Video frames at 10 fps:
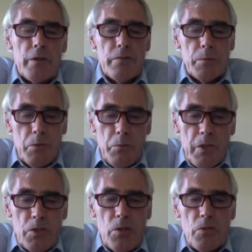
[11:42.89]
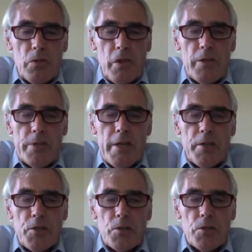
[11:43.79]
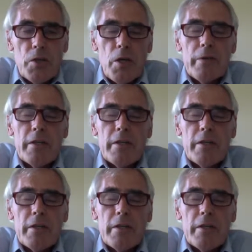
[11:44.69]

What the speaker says: from commercial organizations going